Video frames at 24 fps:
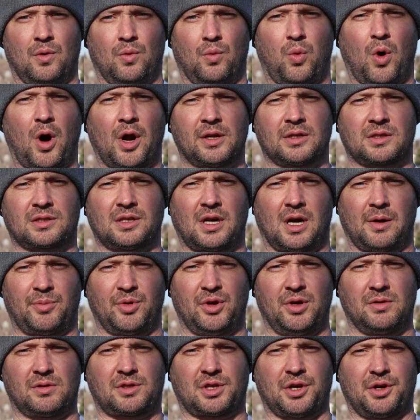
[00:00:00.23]
What is up,
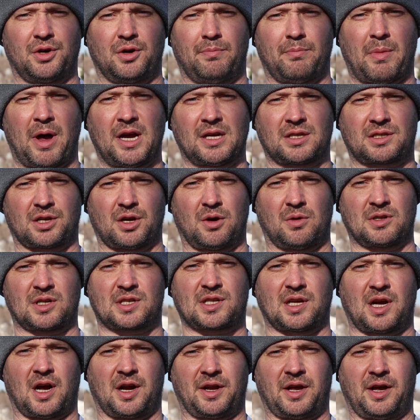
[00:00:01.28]
YouTube? Meso and
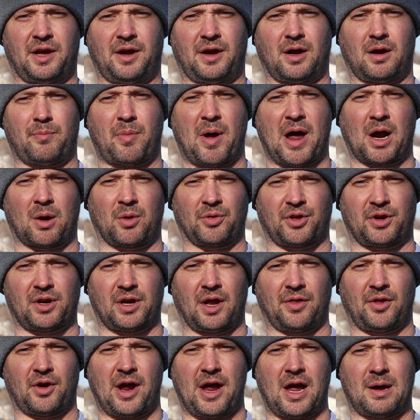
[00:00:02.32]
Son here, back with
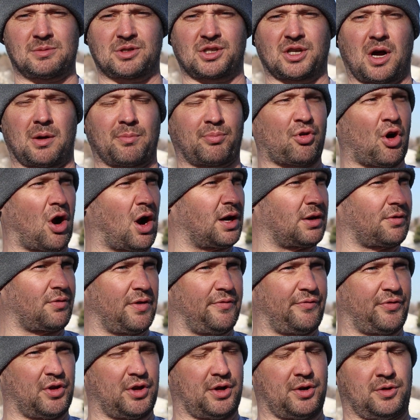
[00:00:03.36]
another Amazon product
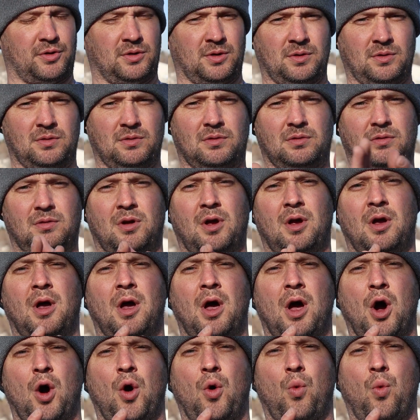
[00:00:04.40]
review.
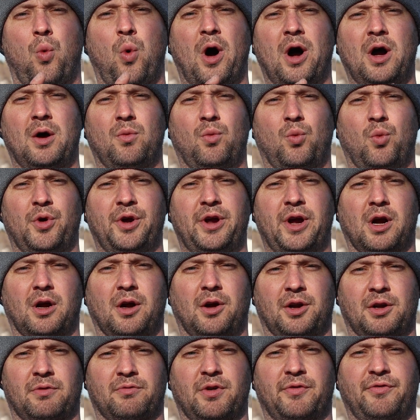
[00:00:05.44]
What we are
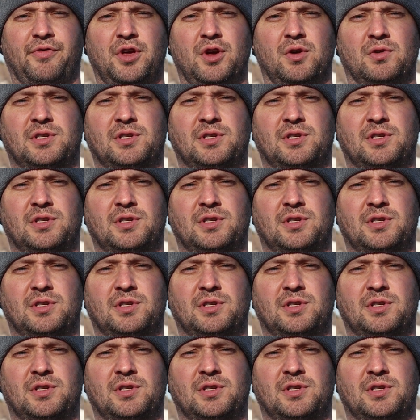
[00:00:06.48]
going to review